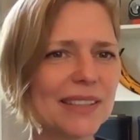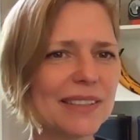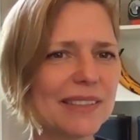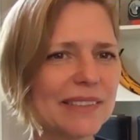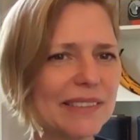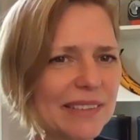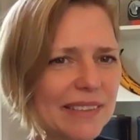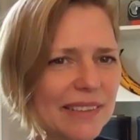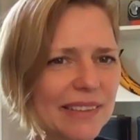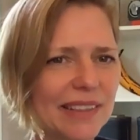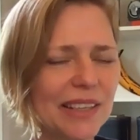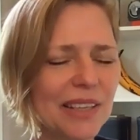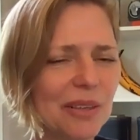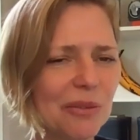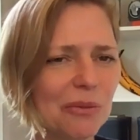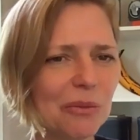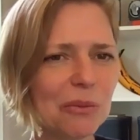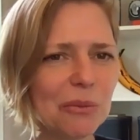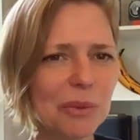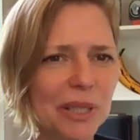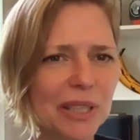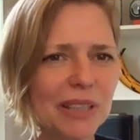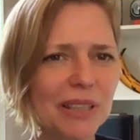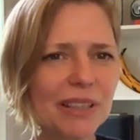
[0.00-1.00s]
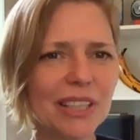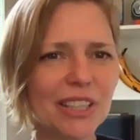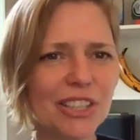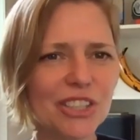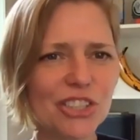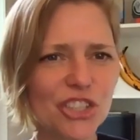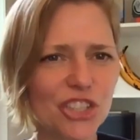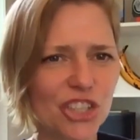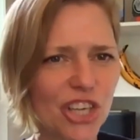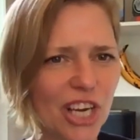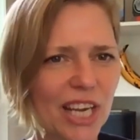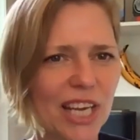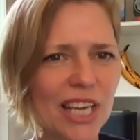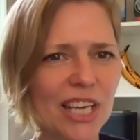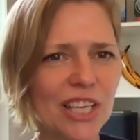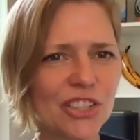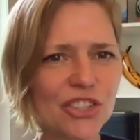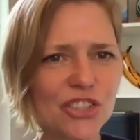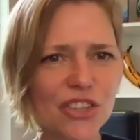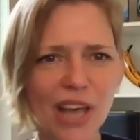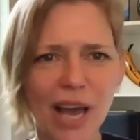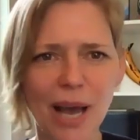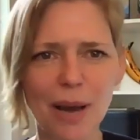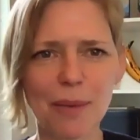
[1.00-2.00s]
didn't really change
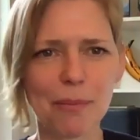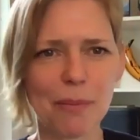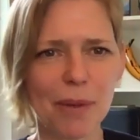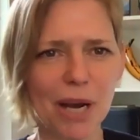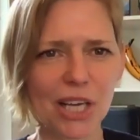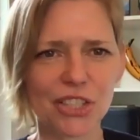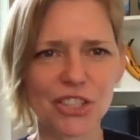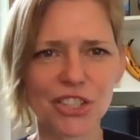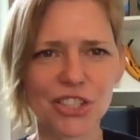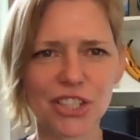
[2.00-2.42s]
that much.